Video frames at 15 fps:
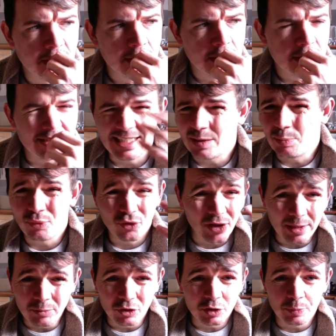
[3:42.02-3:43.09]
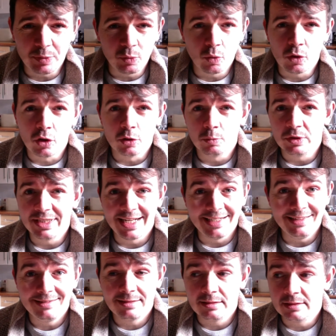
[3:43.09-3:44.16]
They could pretty much be worn with
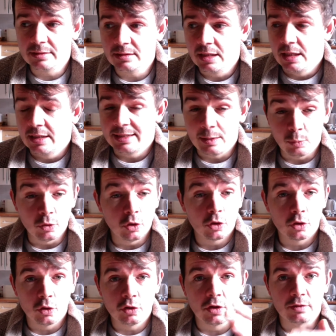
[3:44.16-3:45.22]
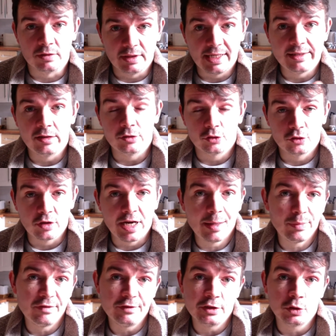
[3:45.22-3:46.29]
anything. They would look good on a leather strap
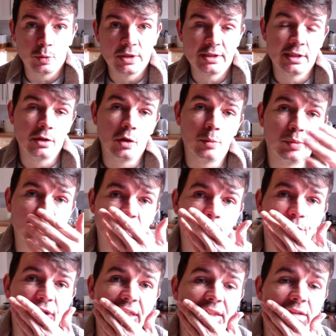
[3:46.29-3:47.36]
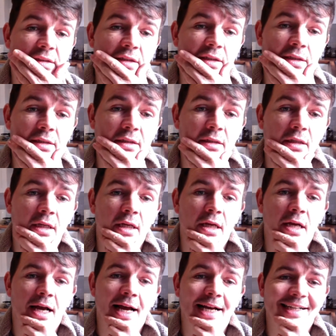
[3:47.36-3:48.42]
if you switched it up with a bracelet.
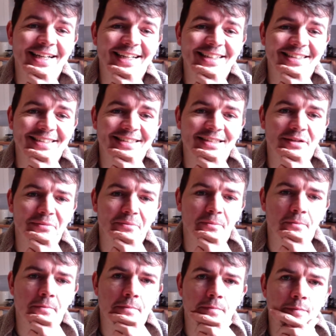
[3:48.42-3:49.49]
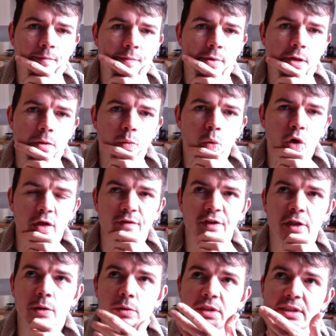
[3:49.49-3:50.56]
I guess one of the
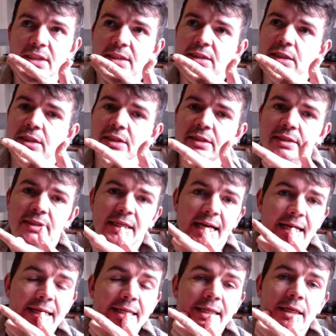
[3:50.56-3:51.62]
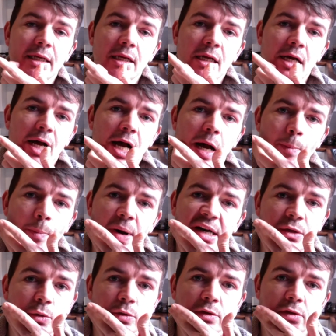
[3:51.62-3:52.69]
only things you could say
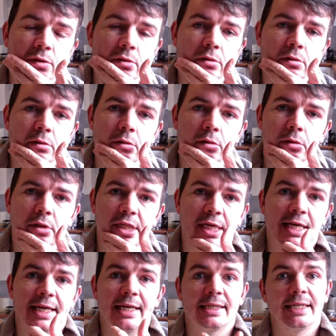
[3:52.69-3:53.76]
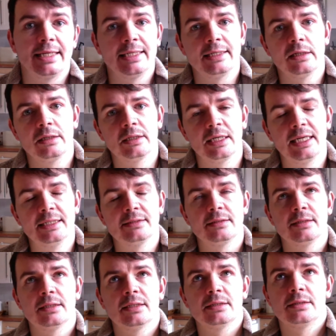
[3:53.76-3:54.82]
about the Airking is
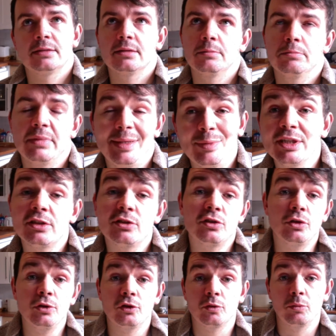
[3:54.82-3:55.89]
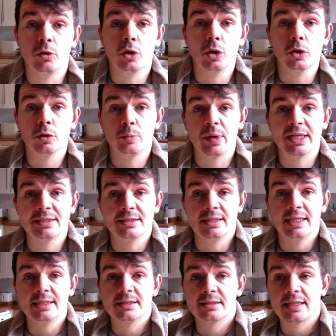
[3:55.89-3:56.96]
that maybe it's too small by today's
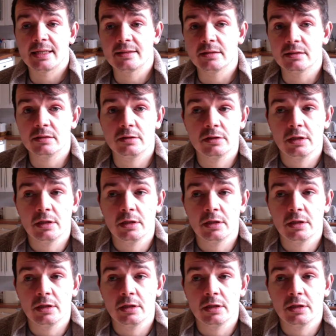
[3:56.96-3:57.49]
standards.